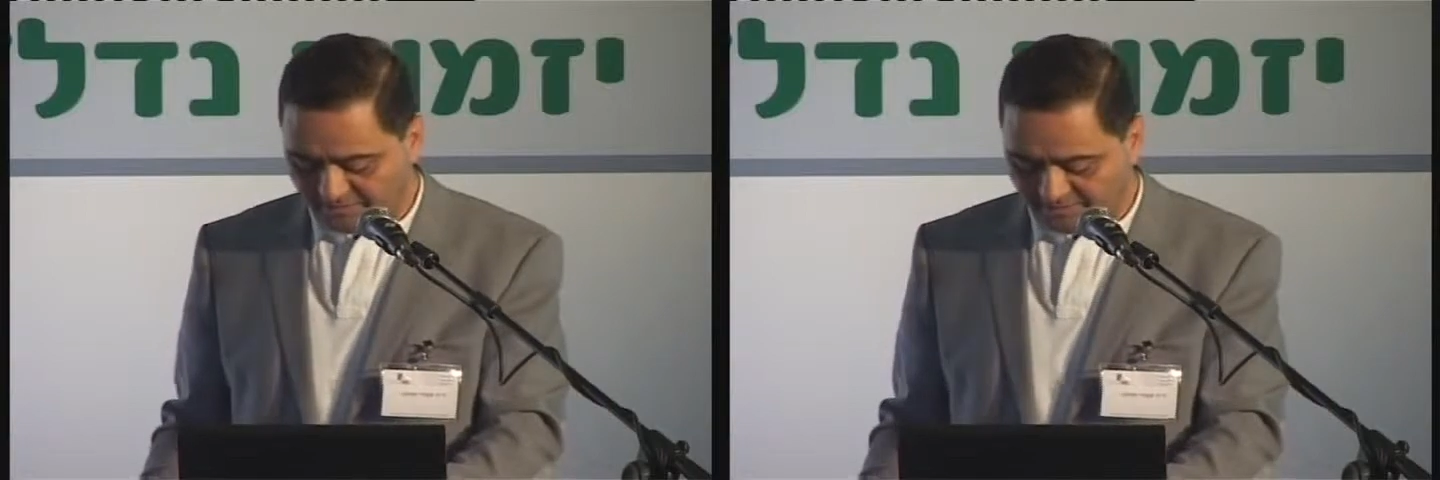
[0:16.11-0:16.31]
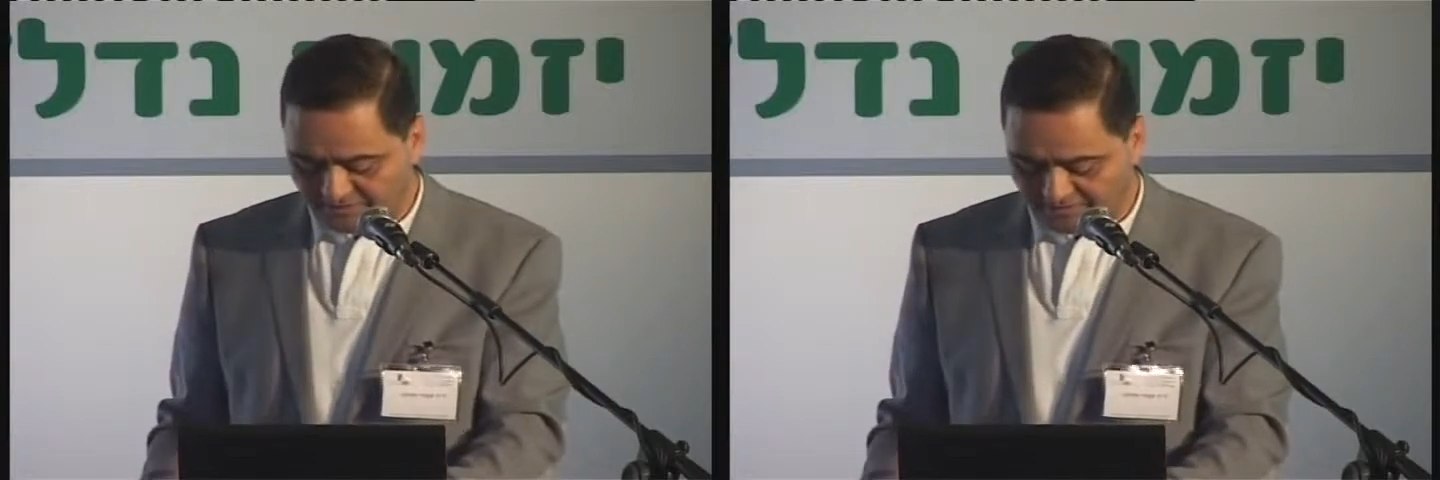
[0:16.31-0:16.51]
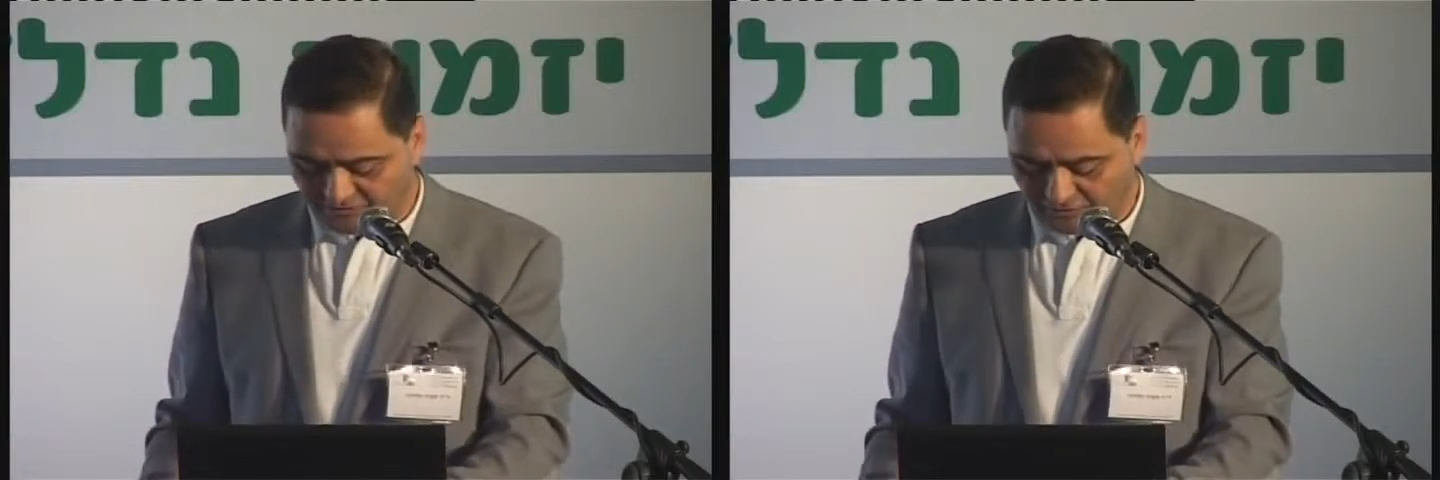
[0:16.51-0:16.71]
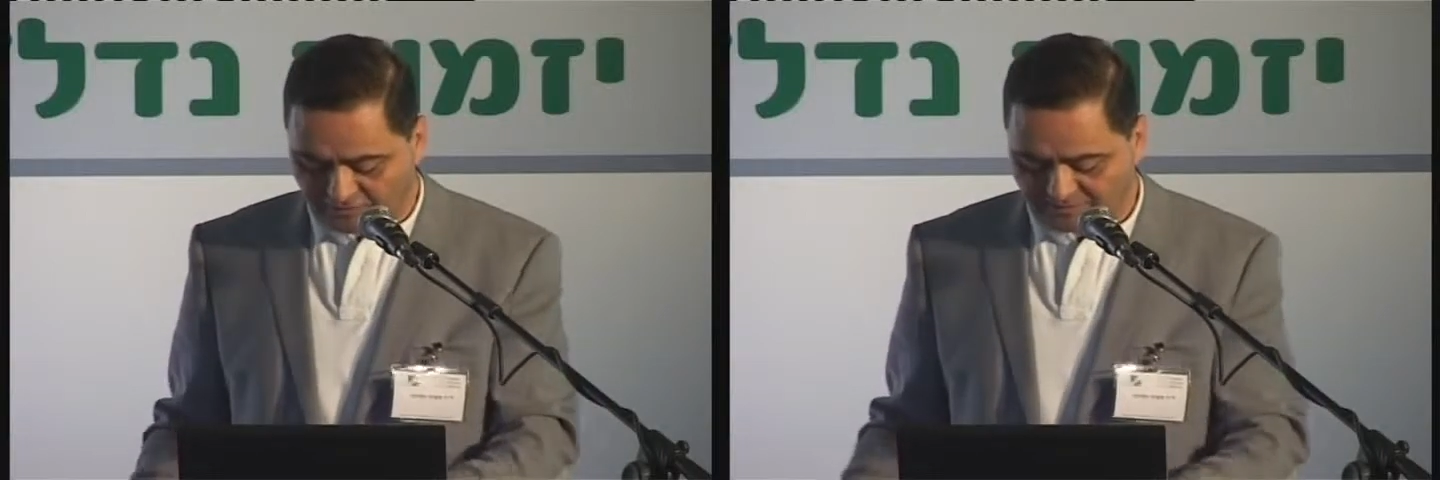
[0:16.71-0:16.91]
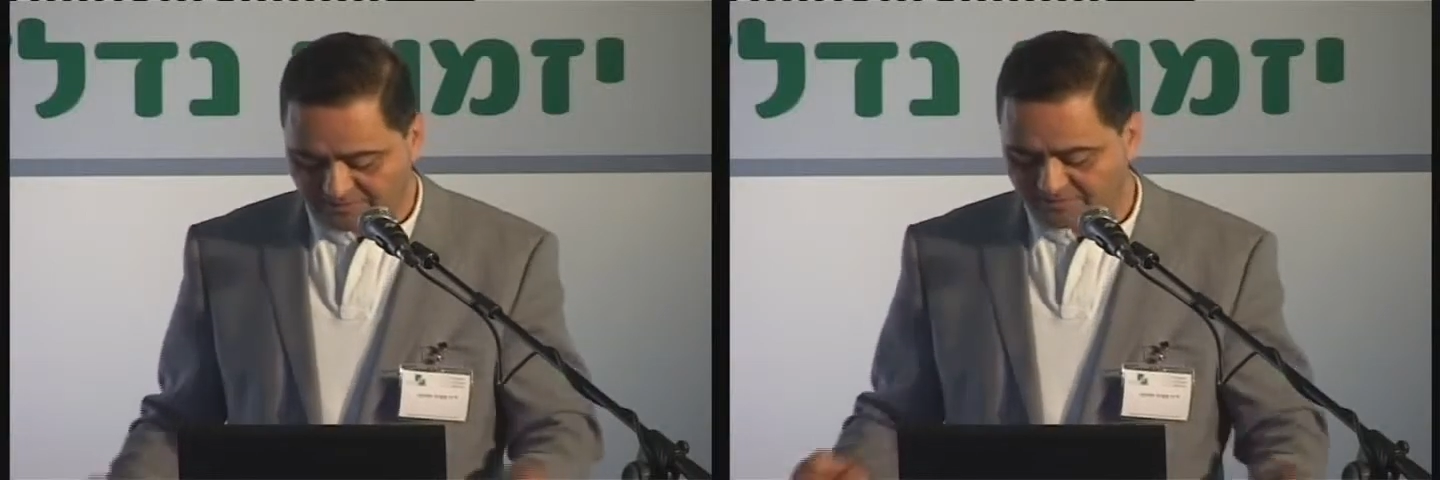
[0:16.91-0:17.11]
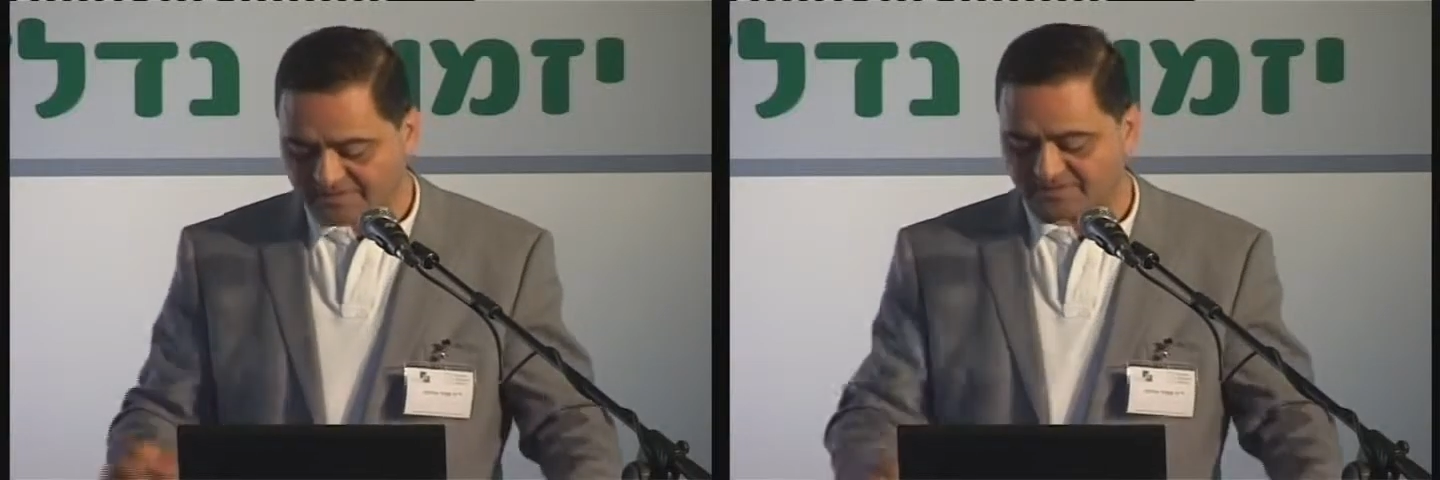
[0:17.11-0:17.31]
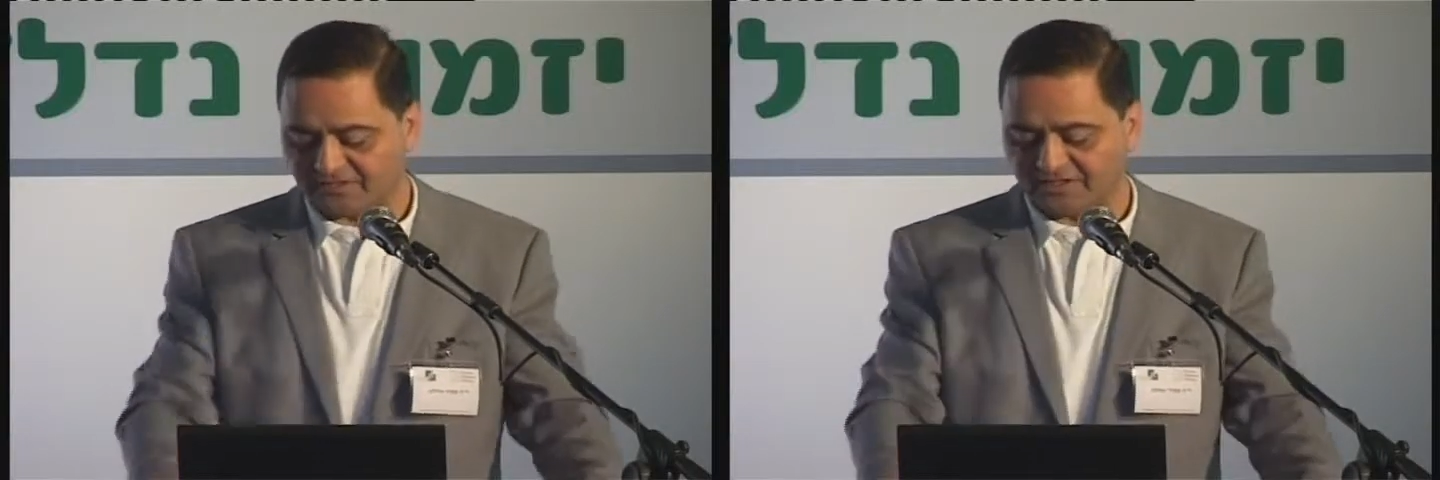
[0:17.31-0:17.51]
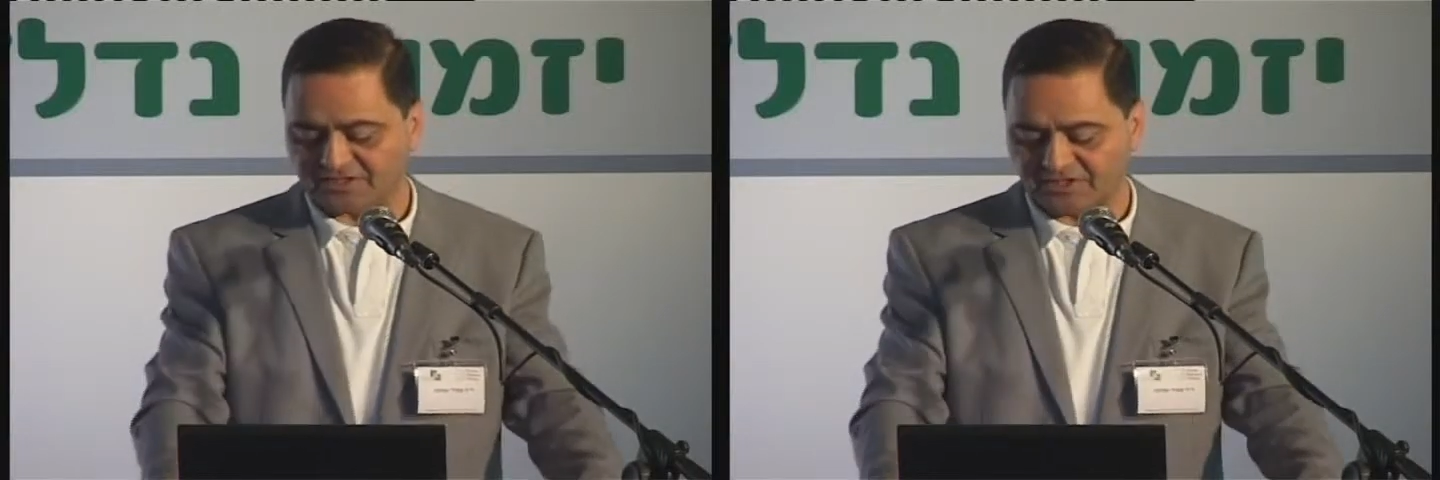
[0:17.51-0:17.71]
bit a formal
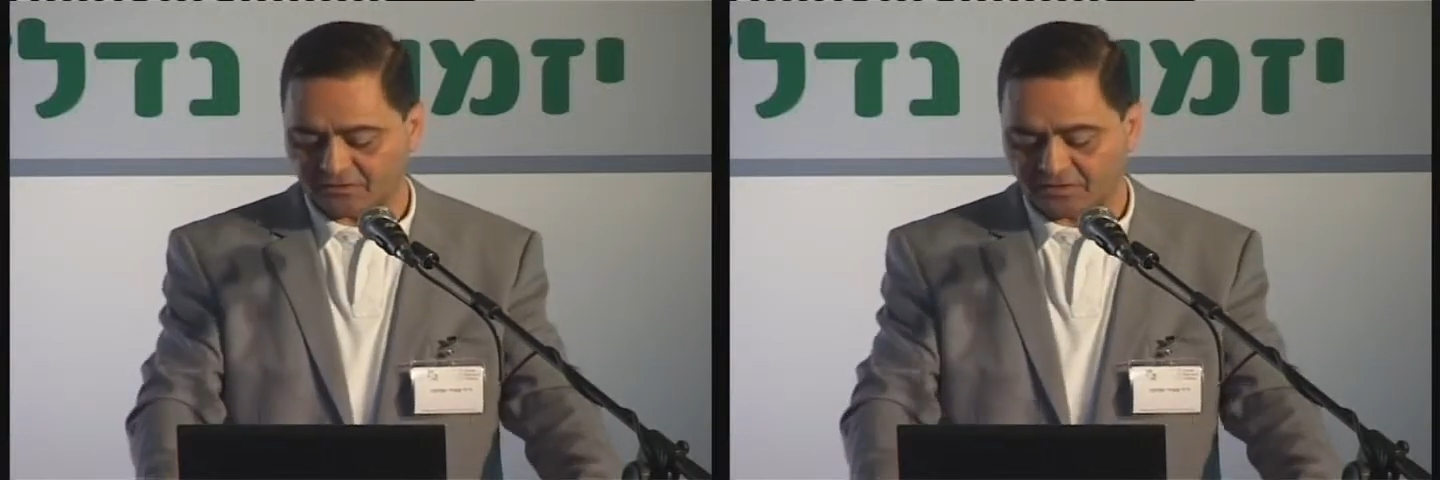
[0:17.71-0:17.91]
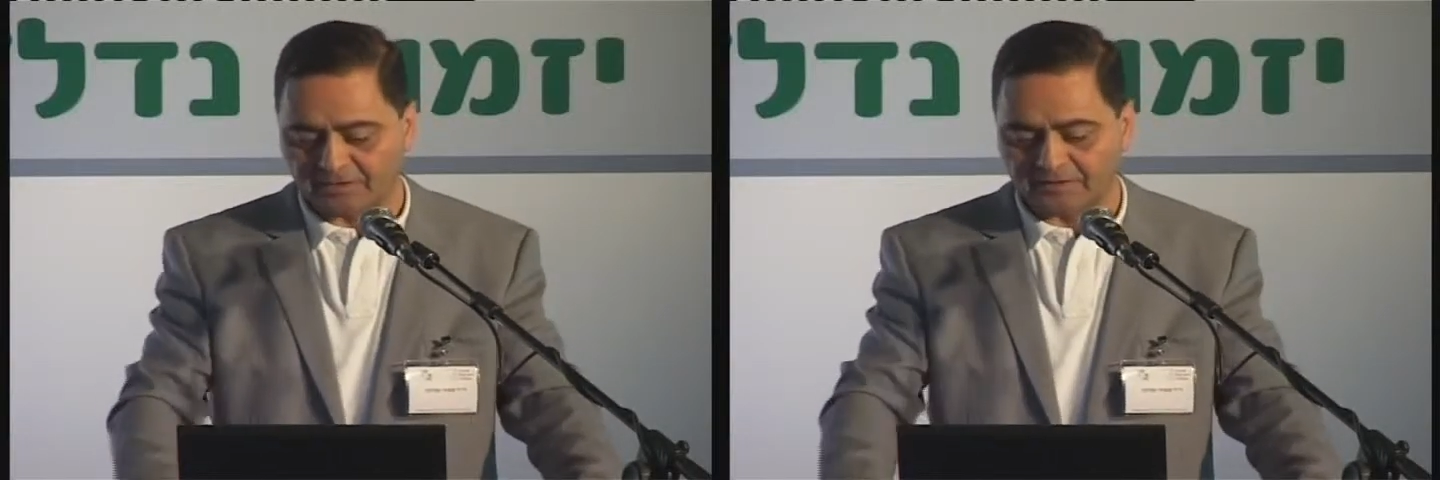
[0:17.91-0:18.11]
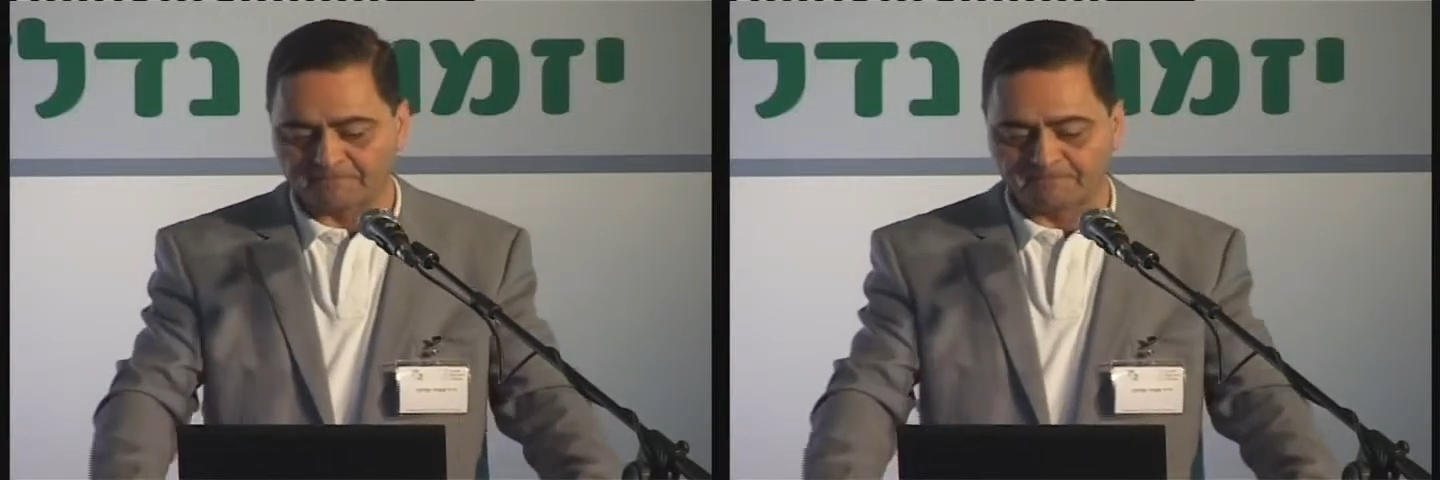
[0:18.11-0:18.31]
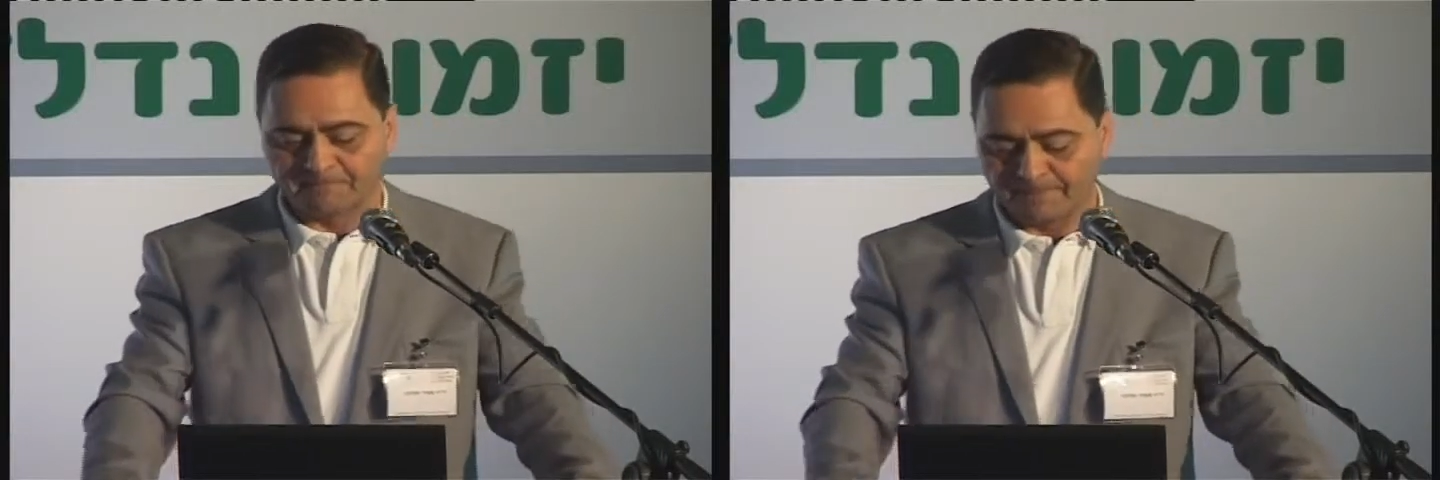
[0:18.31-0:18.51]
presentation on